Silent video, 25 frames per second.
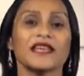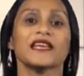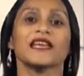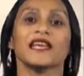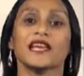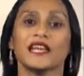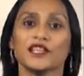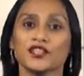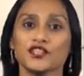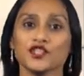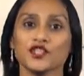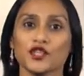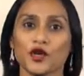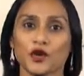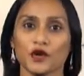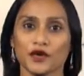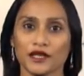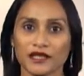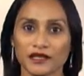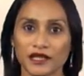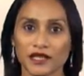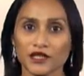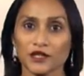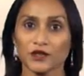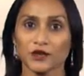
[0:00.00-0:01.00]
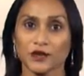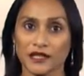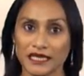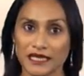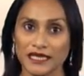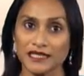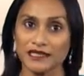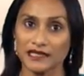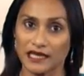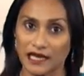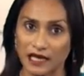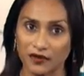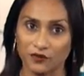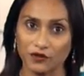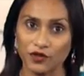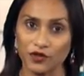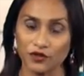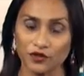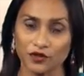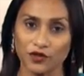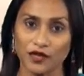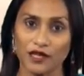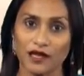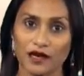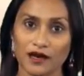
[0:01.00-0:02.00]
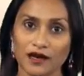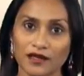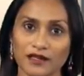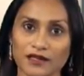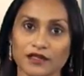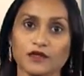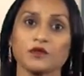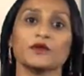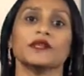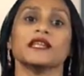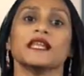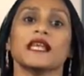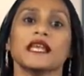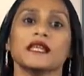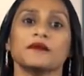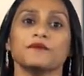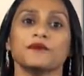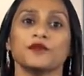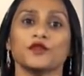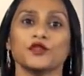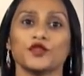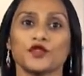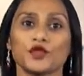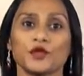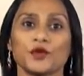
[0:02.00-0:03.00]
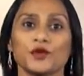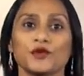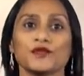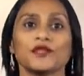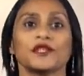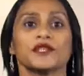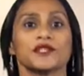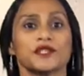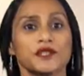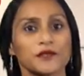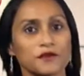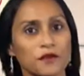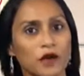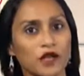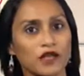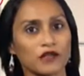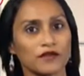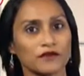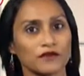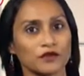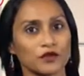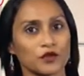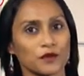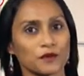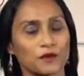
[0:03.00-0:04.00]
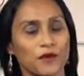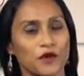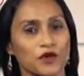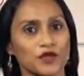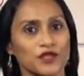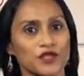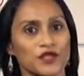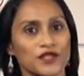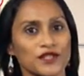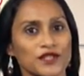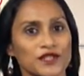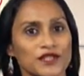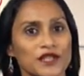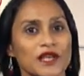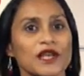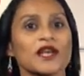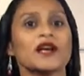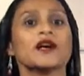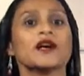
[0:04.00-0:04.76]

Ensuring that you eat every 3 hours will help you choose smaller food portions